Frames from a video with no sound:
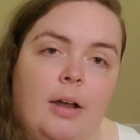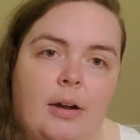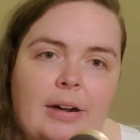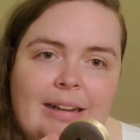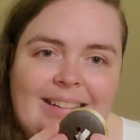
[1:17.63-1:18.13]

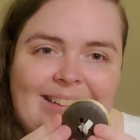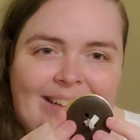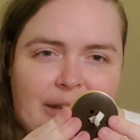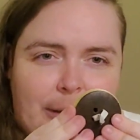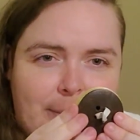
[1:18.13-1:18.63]
are a
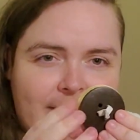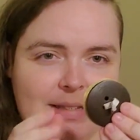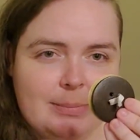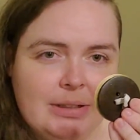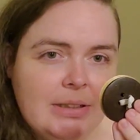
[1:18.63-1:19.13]
little bit
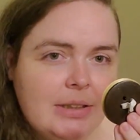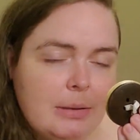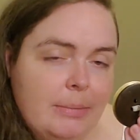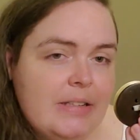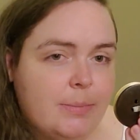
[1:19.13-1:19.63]
smaller
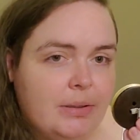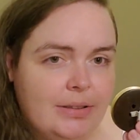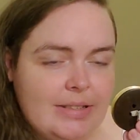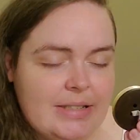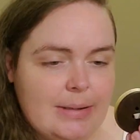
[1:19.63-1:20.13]
than my
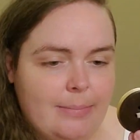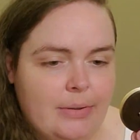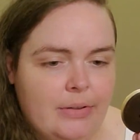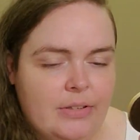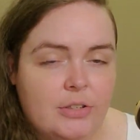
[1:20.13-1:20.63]
smallest
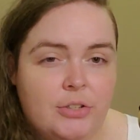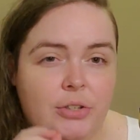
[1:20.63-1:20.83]
cymbals,